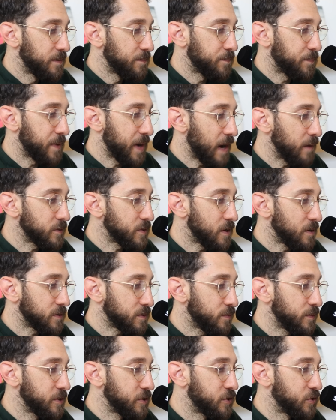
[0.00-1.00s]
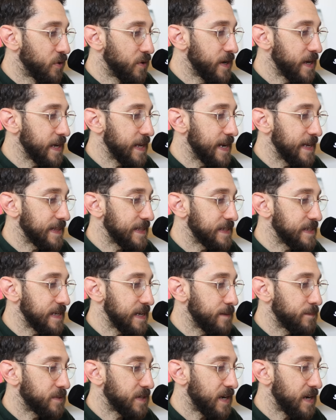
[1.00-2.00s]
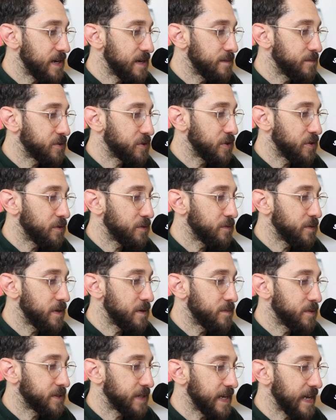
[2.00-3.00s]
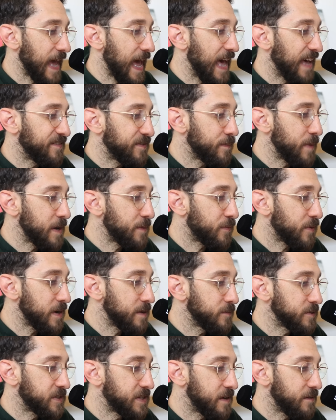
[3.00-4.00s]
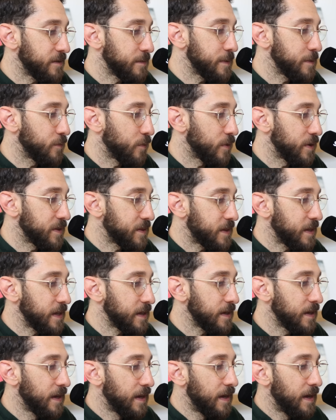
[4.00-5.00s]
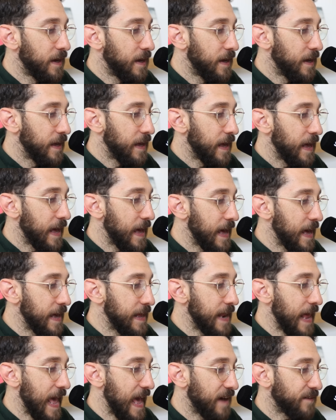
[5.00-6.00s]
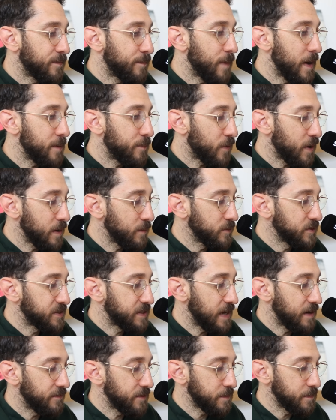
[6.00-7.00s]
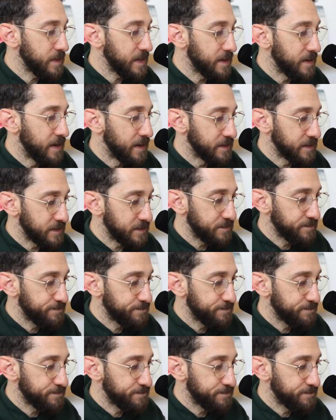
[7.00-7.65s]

but I was also enjoying it at the same time. So it was like half of my brain was telling me one thing and half of my brain was telling me another.